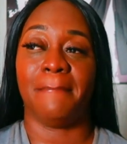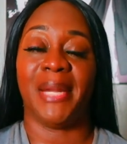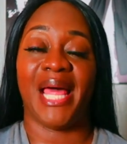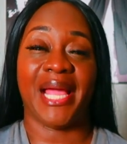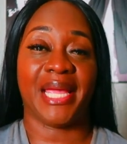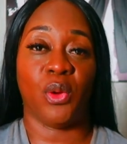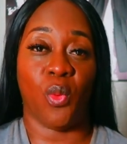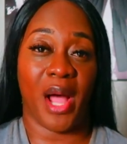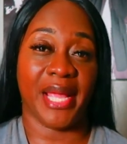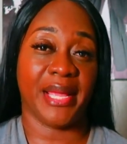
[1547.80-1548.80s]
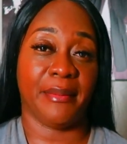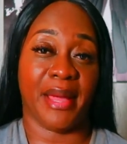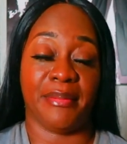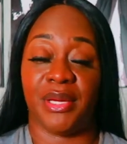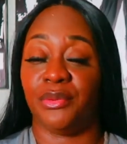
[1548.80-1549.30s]
black and white in
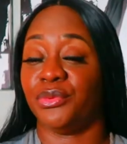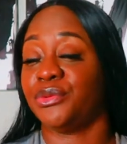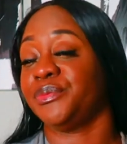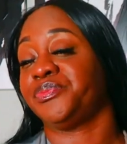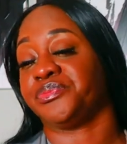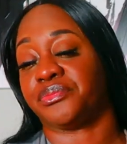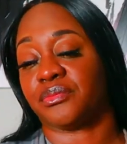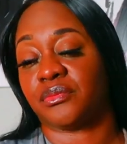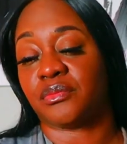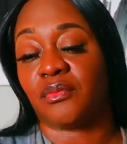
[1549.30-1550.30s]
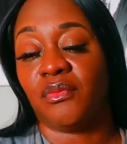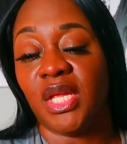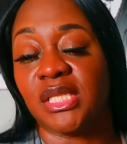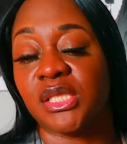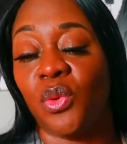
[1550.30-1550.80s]
my bedroom.
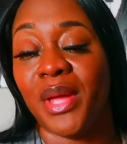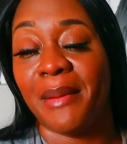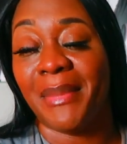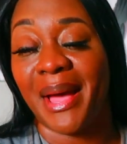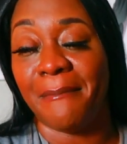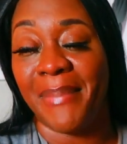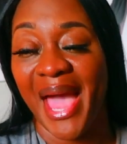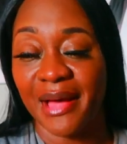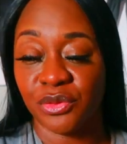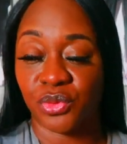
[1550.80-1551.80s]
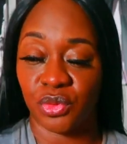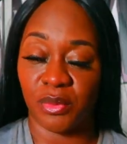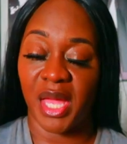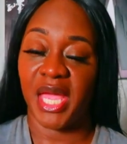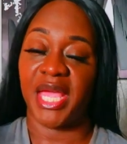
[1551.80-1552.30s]
So in my
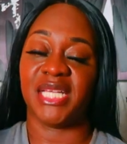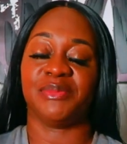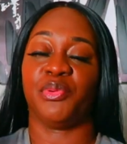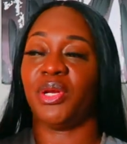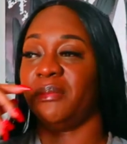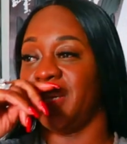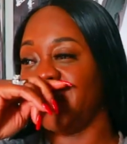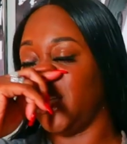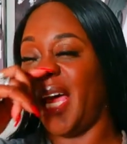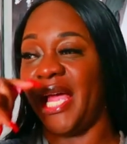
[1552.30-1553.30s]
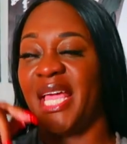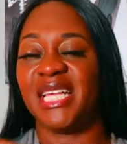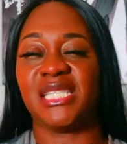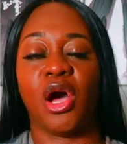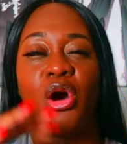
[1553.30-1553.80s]
bathroom, it's pretty much like,
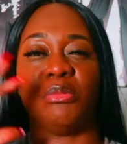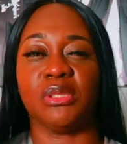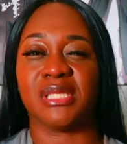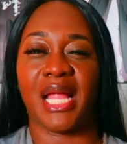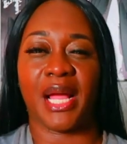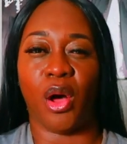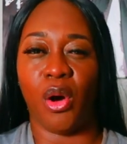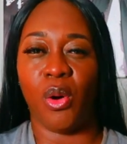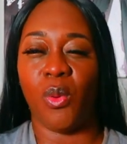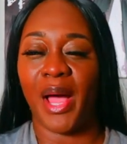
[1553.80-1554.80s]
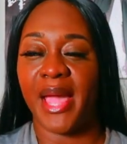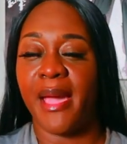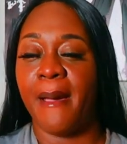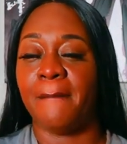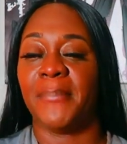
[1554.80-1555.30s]
it's almost like all
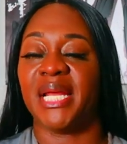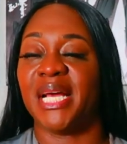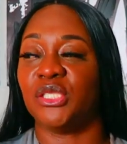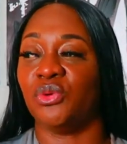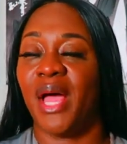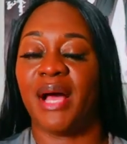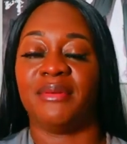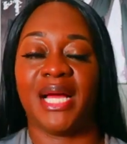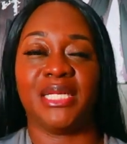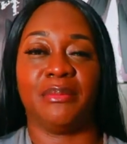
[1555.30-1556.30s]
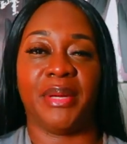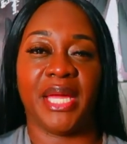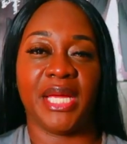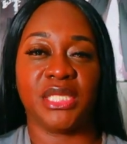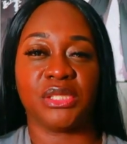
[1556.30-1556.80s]
white, but I do have like the
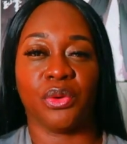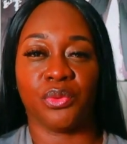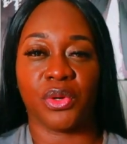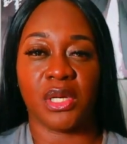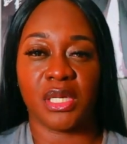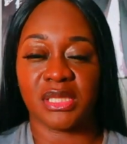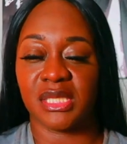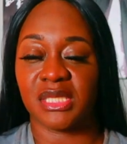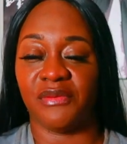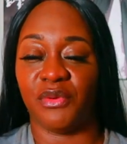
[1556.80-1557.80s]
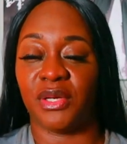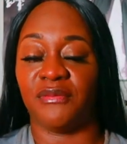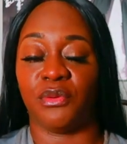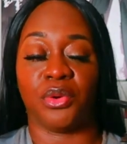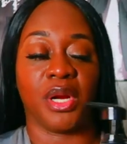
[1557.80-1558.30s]
beige rugs and stuff on
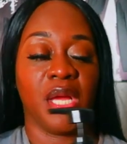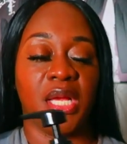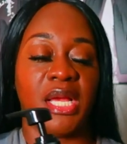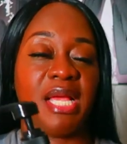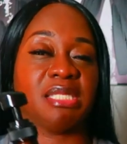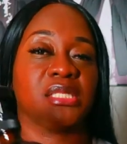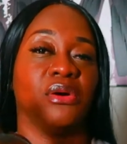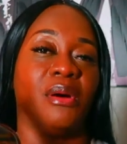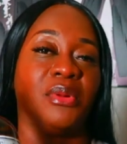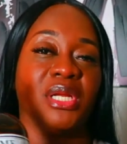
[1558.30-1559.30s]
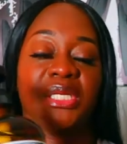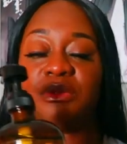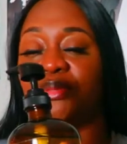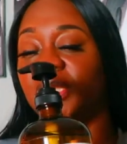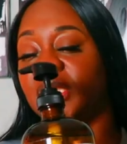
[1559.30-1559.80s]
the floor. And so I'm gonna
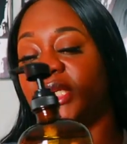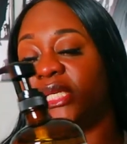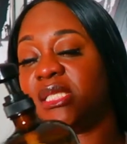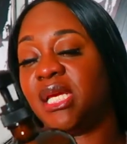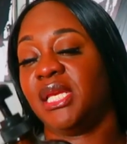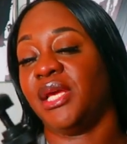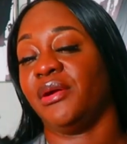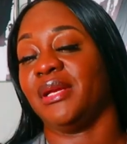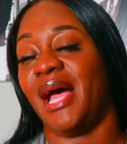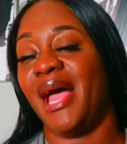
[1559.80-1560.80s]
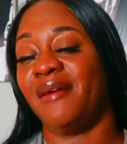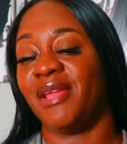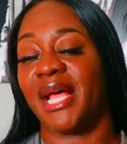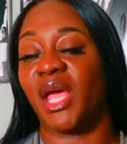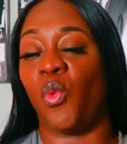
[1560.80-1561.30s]
put these in there. I
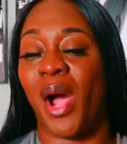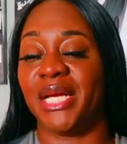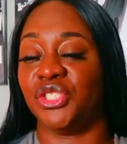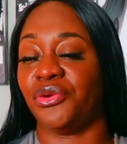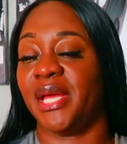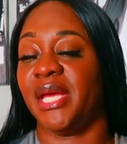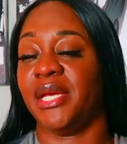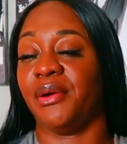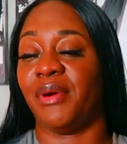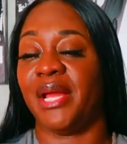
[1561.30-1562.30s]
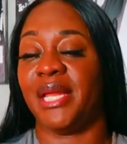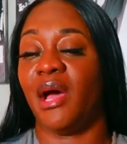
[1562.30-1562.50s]
have like a white tray in there right